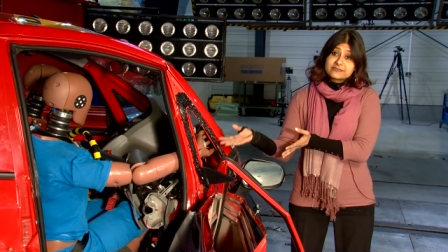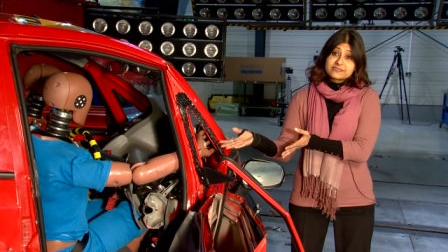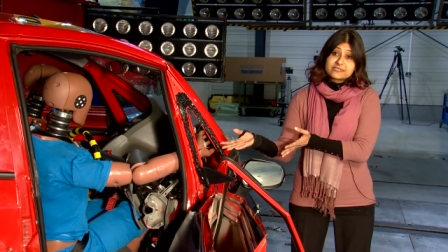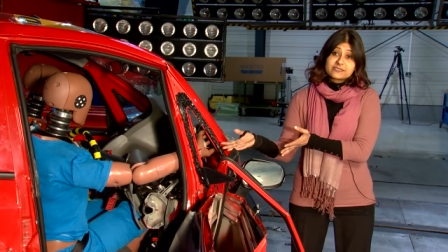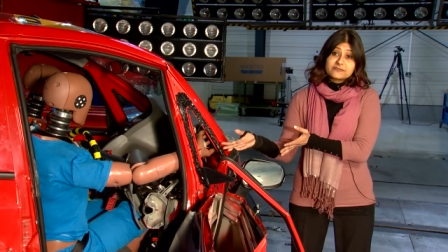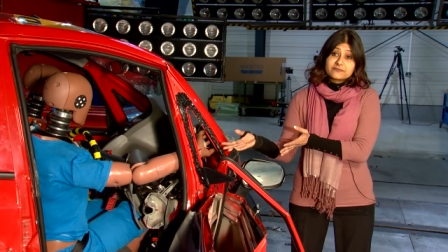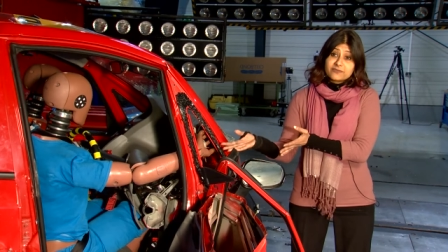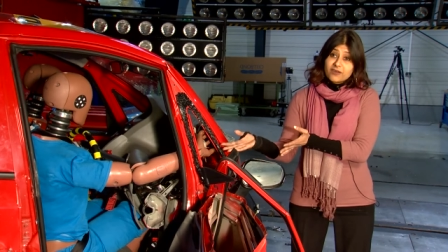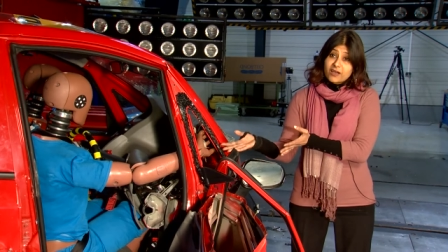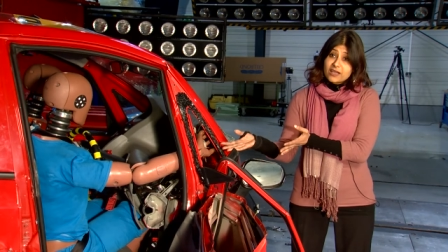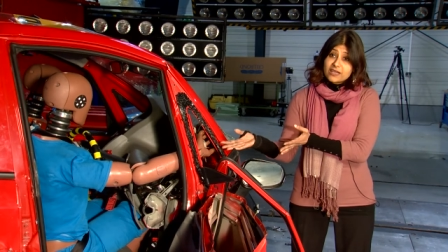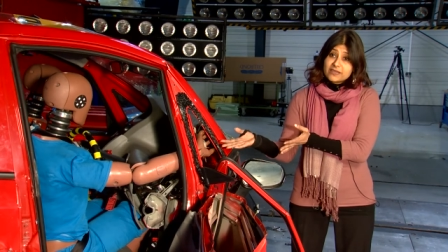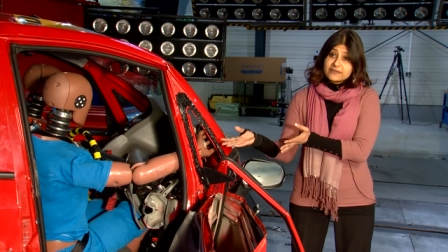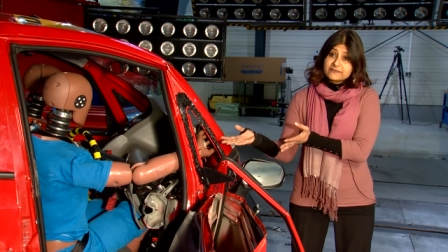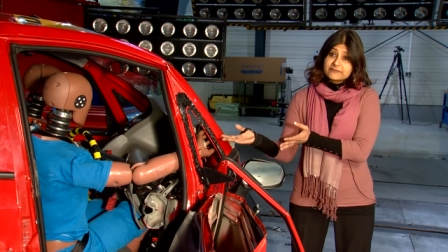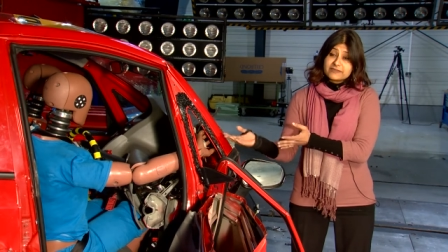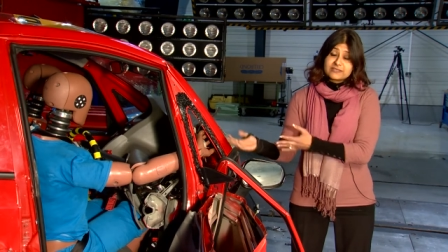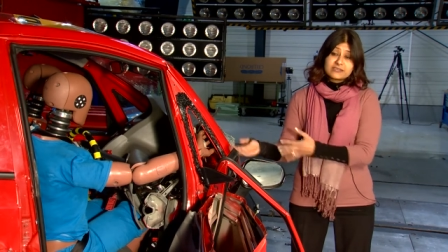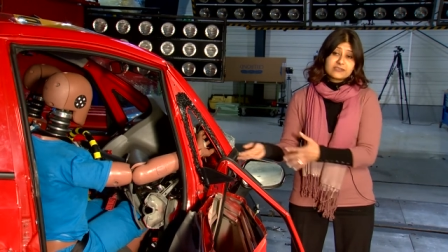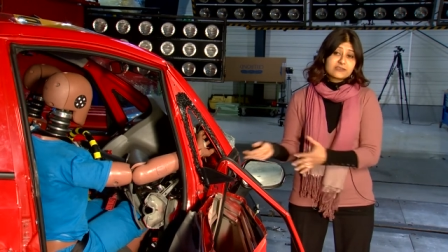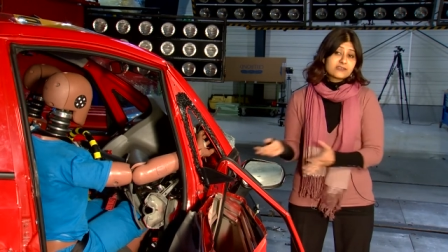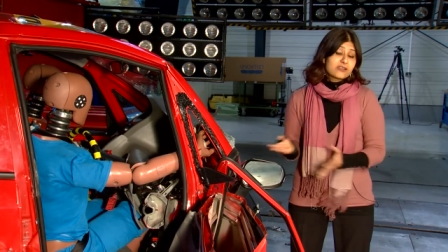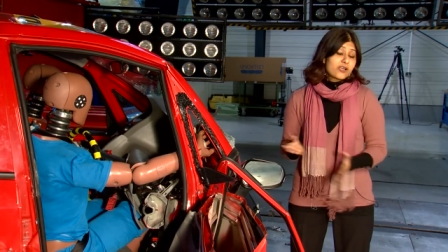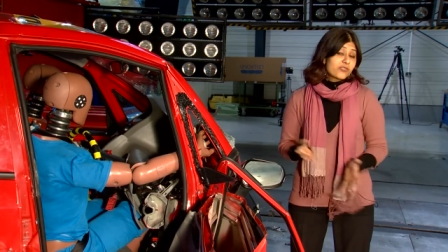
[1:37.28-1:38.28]
survive
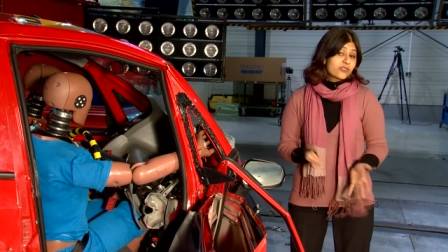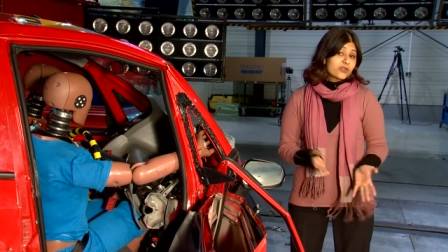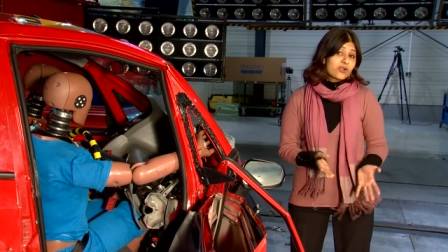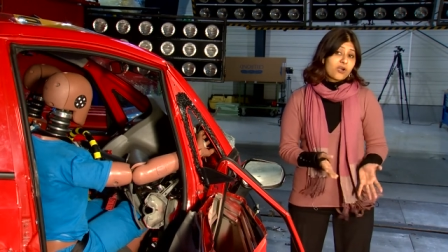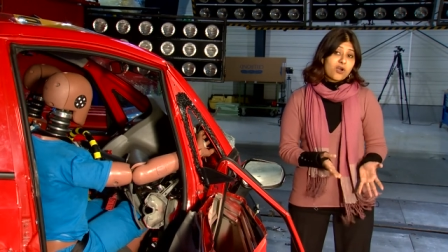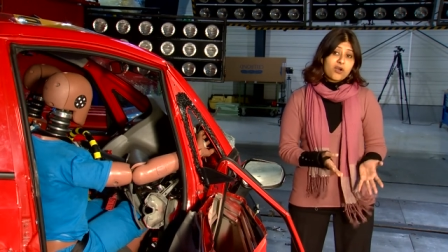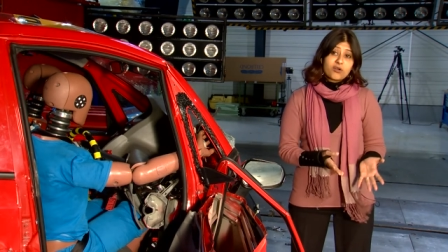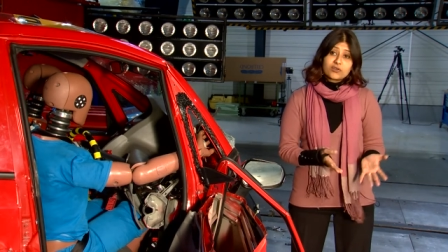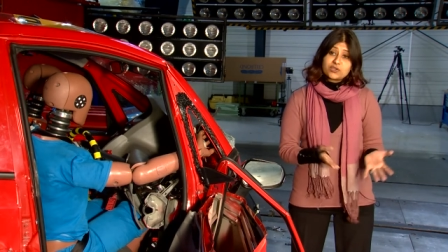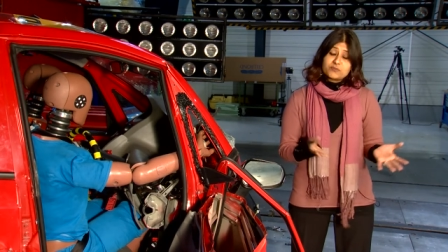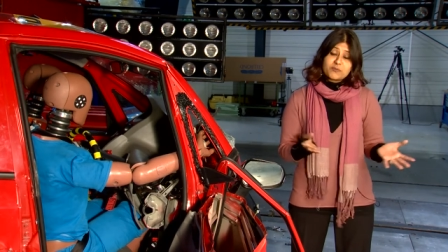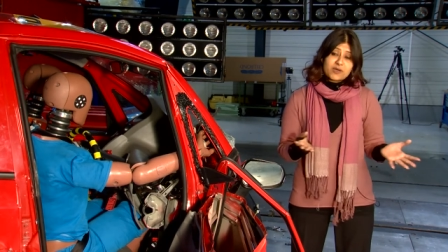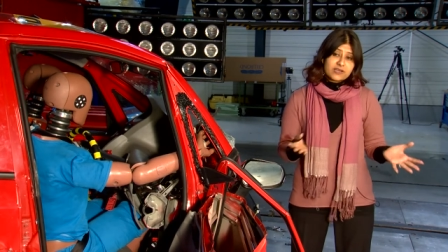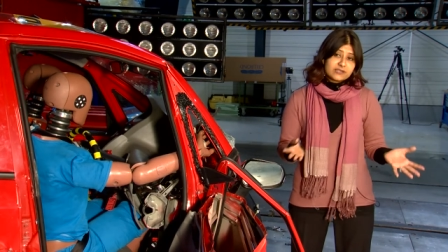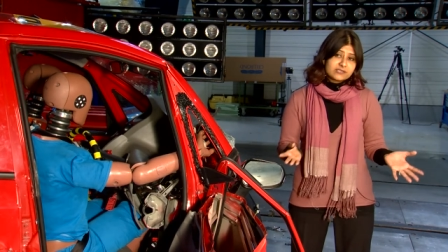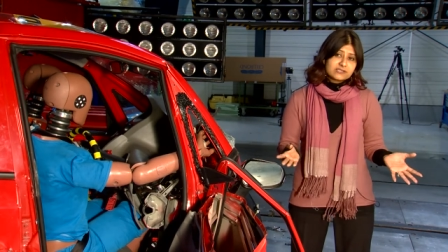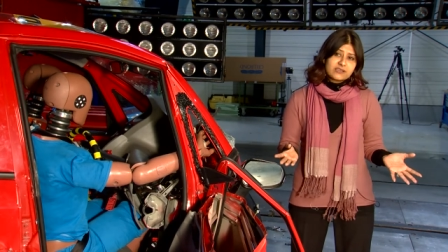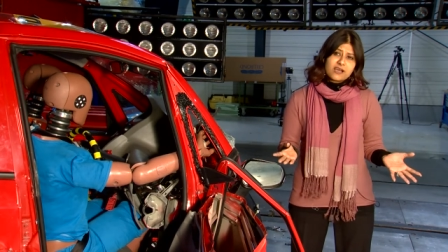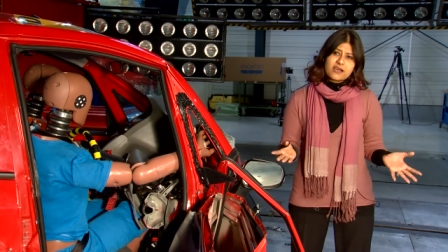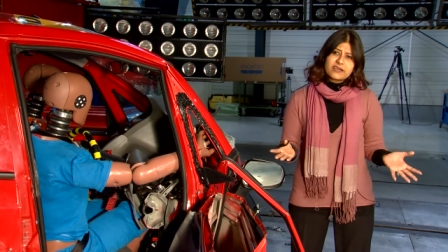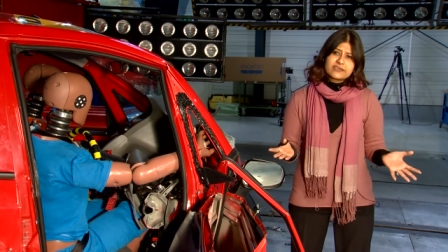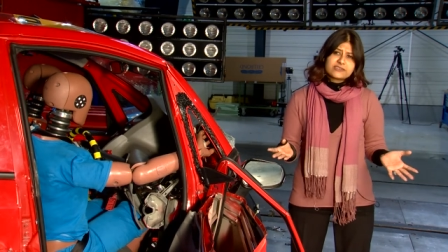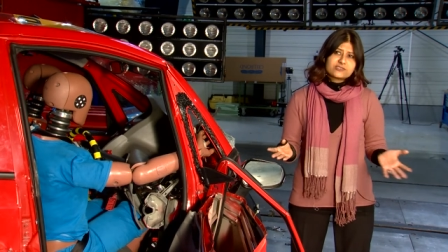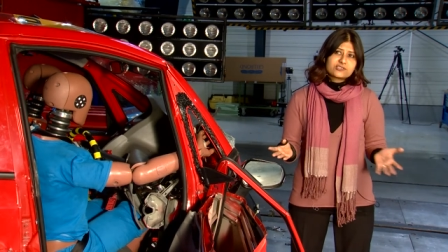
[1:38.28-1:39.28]
and in another car you might
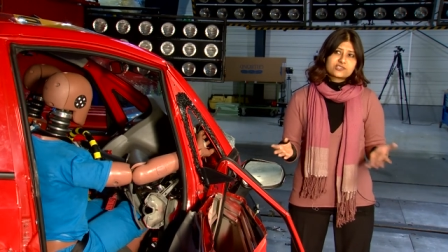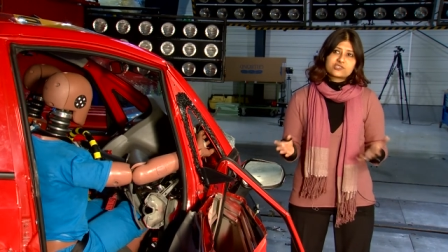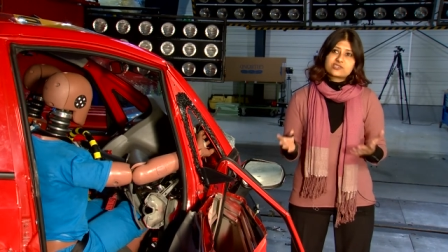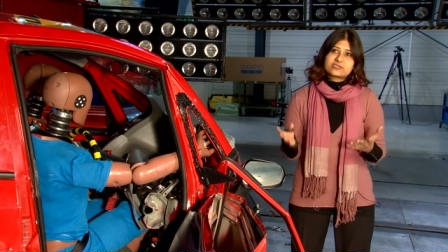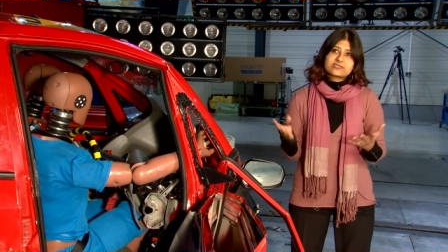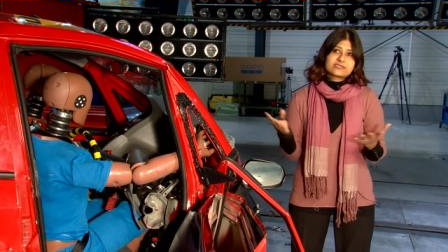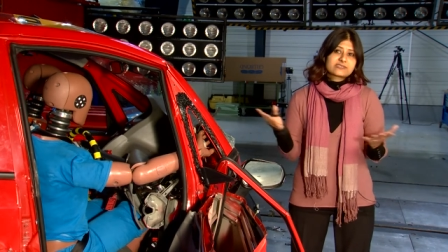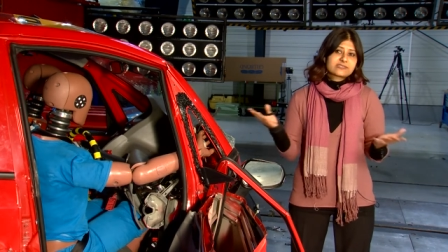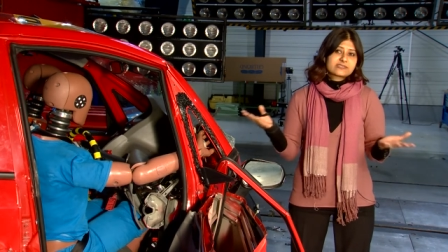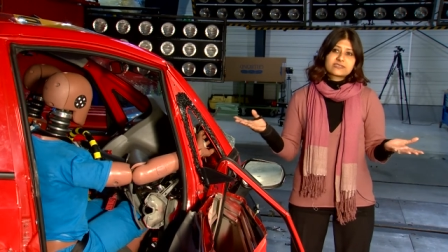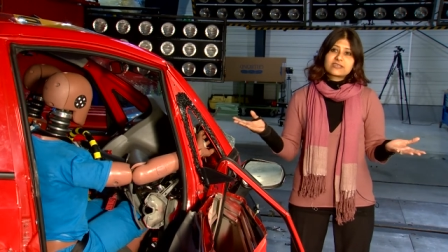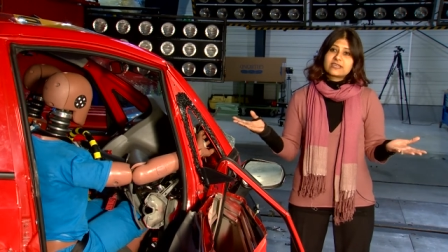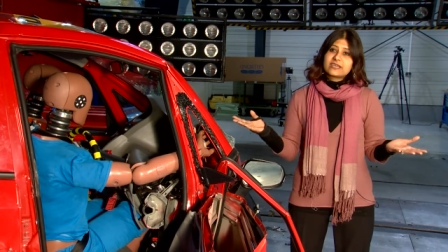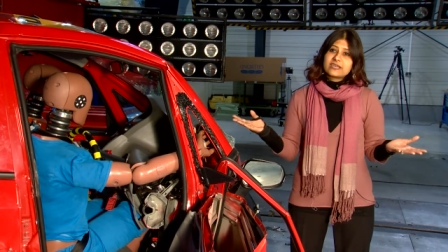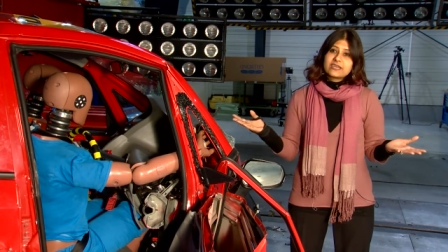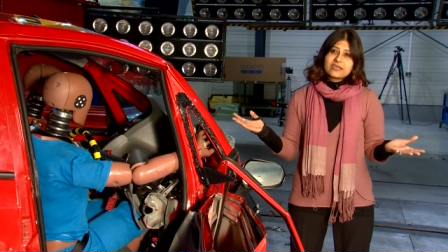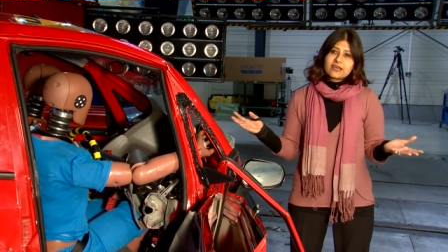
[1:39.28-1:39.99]
die is just